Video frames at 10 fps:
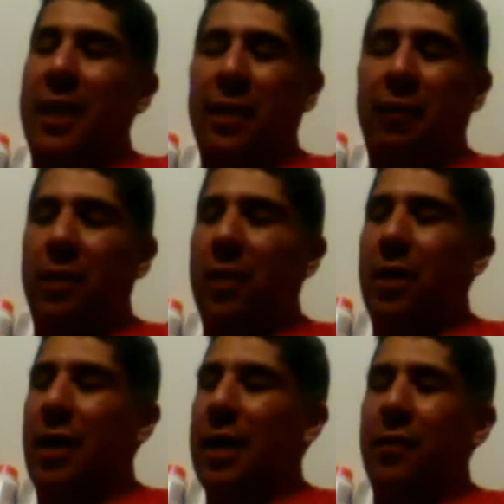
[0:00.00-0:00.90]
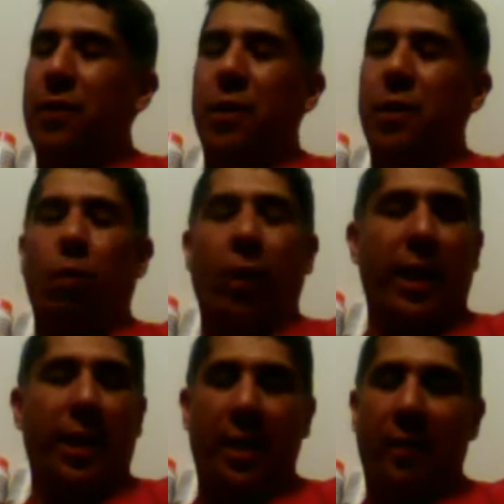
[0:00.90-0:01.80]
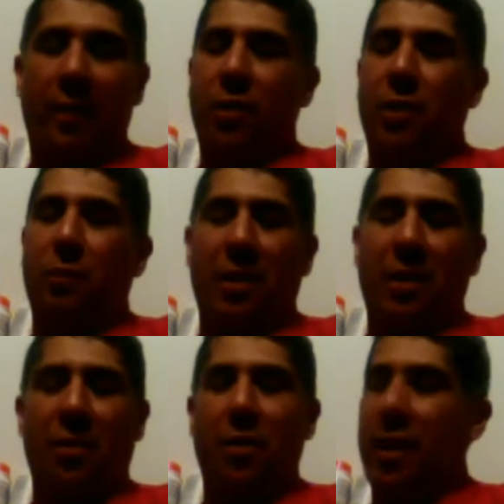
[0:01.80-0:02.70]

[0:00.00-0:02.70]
I never judge weight, I never judge muscles,